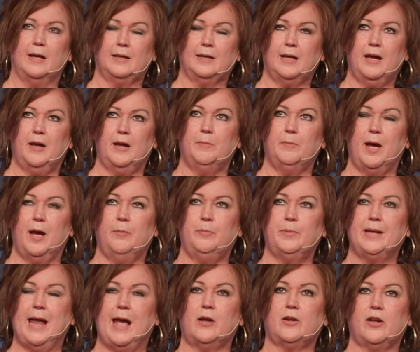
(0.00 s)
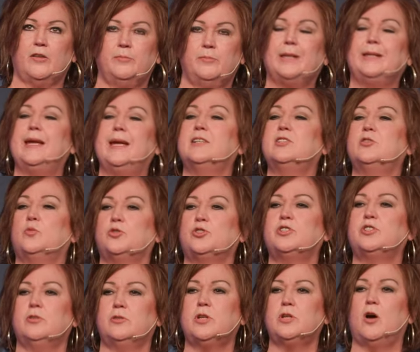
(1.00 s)
come up and out of me. Yes, we're
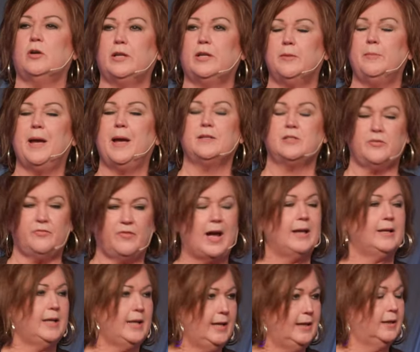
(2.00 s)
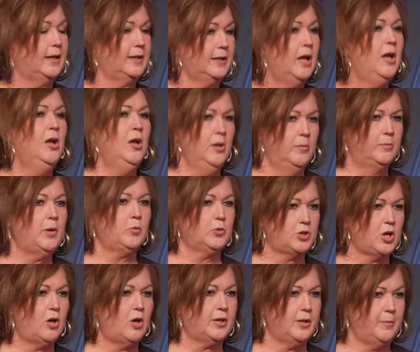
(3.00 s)
still talking about divine healing, but we're
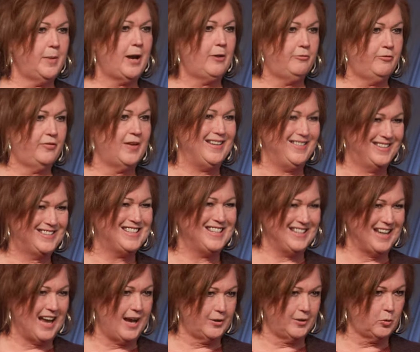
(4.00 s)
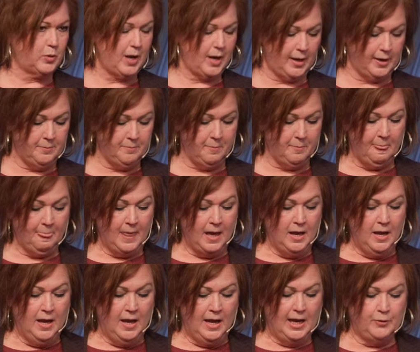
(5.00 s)
talking about faith tonight, okay?
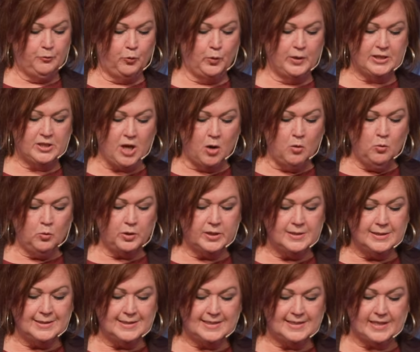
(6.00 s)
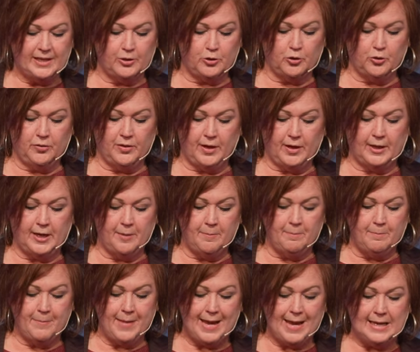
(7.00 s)
If we don't consider the
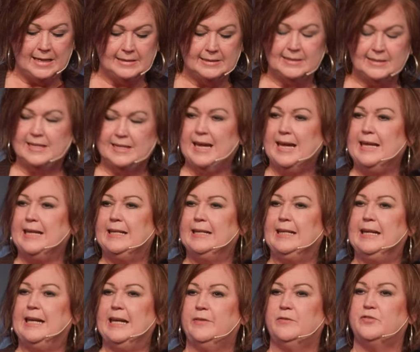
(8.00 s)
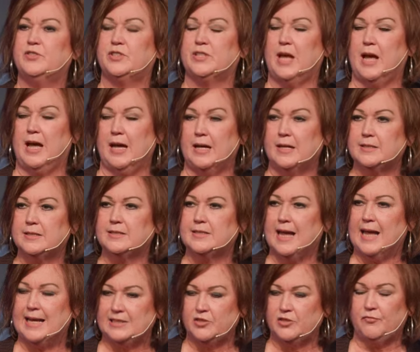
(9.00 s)
commands He gives us
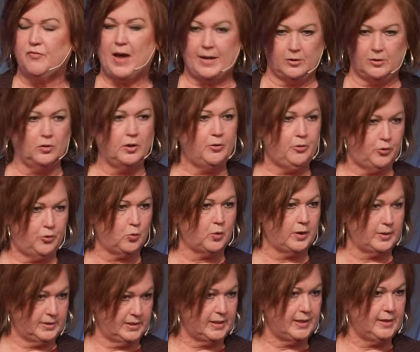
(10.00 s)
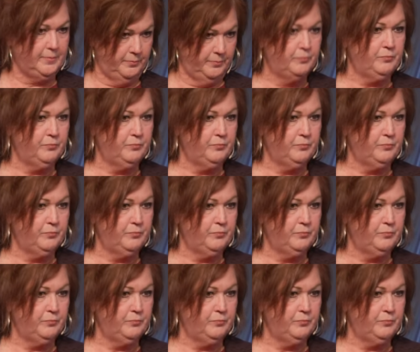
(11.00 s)
as final authority,